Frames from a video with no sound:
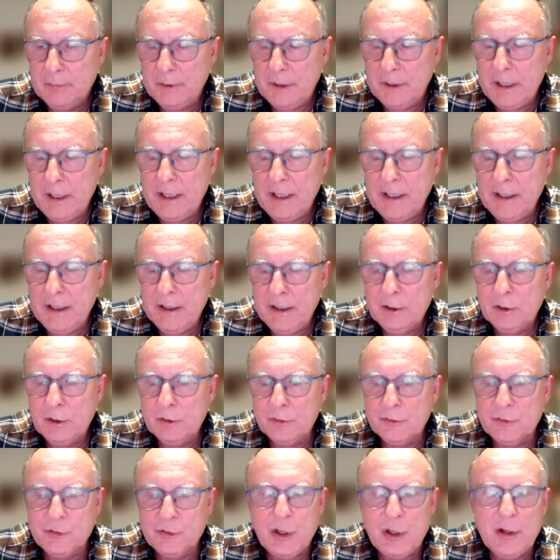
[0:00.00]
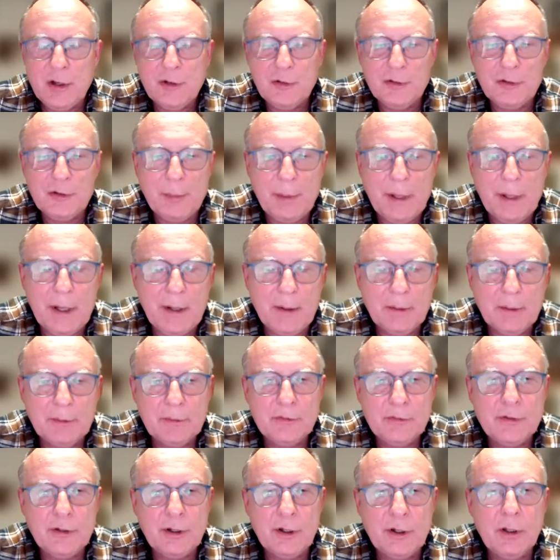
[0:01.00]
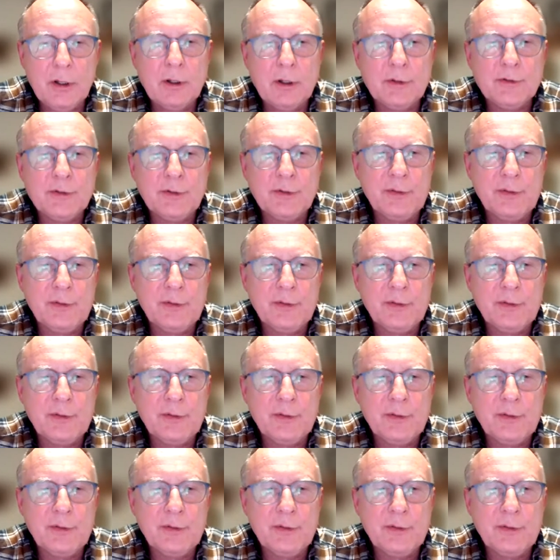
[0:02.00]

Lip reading: key concerns about loss